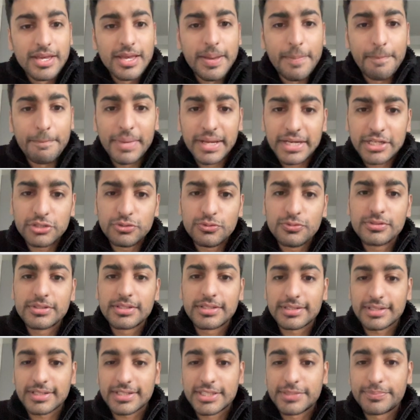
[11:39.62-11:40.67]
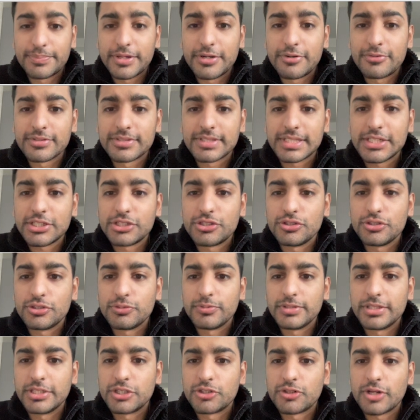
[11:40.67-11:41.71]
Many users experience issues
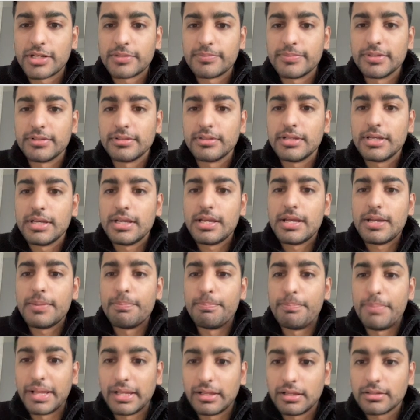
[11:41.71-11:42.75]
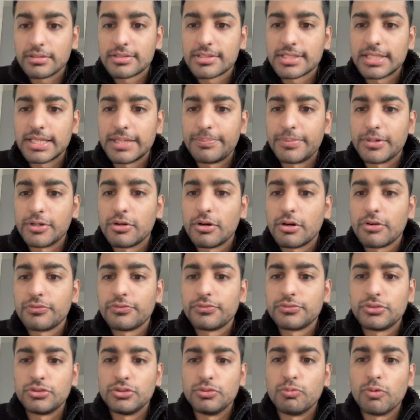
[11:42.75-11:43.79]
with the treadmill belt slipping
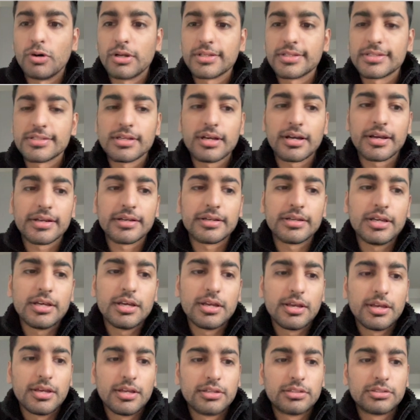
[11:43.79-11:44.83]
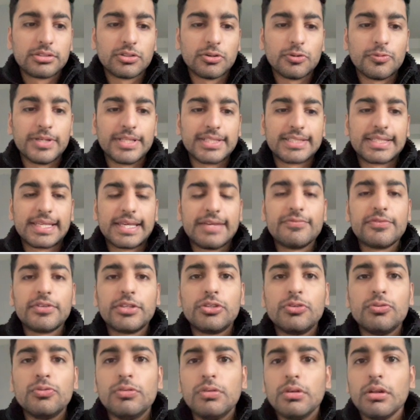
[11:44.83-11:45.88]
off to one side. So it's giving
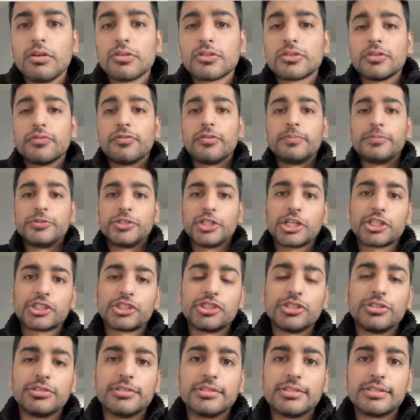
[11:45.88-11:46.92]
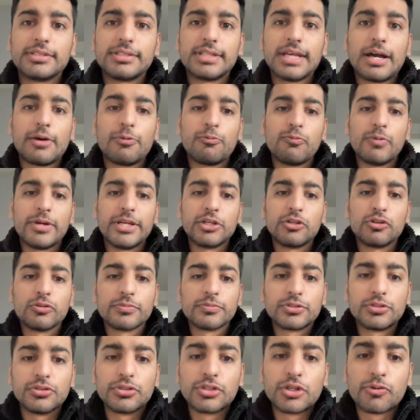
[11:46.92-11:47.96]
you lots of objections that when it comes
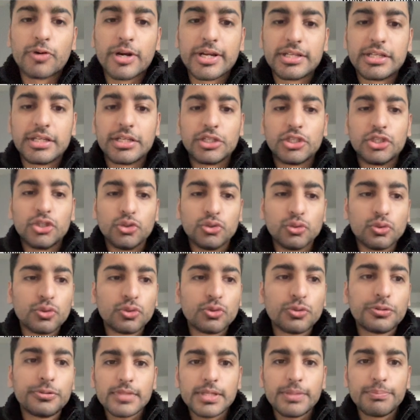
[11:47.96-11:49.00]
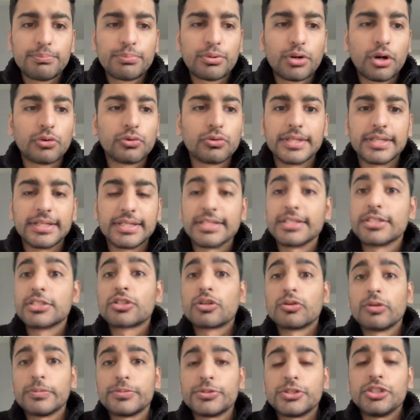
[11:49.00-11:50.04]
to creating your product
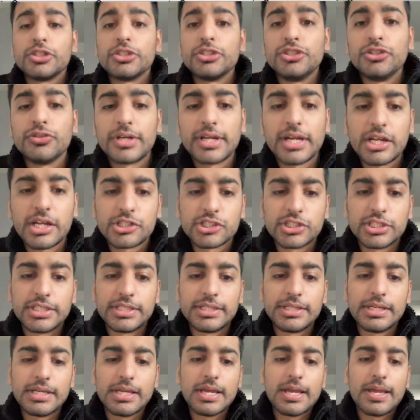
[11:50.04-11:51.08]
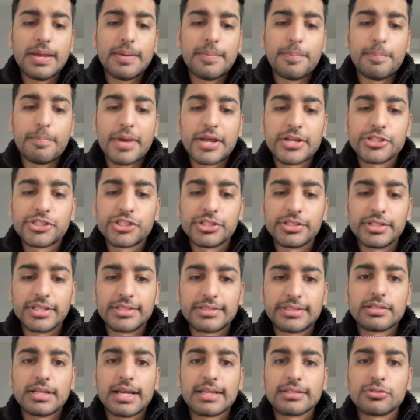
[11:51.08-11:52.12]
description, you can actually mention
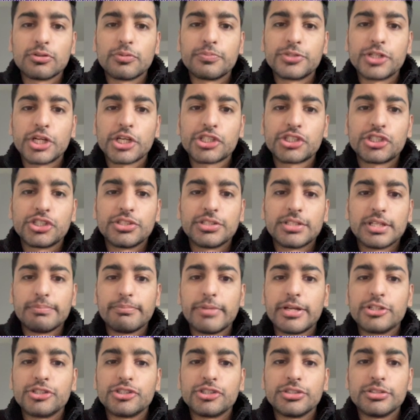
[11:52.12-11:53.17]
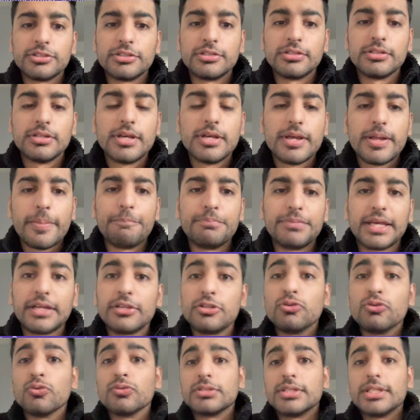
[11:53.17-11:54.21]
this as objections and mention that
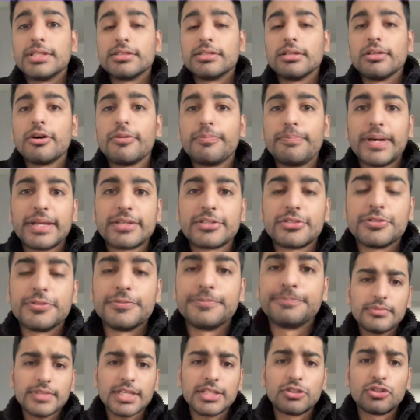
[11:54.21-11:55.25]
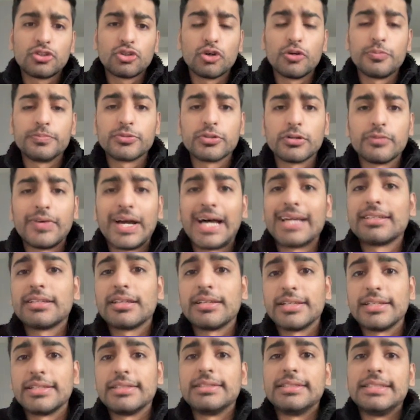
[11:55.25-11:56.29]
yours is a lot better in terms of
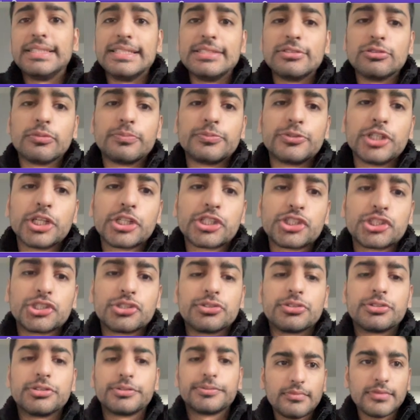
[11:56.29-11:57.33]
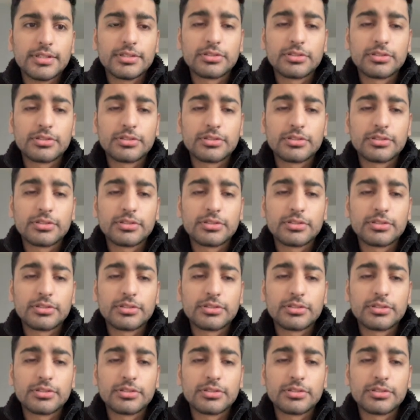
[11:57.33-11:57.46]
handling these objections.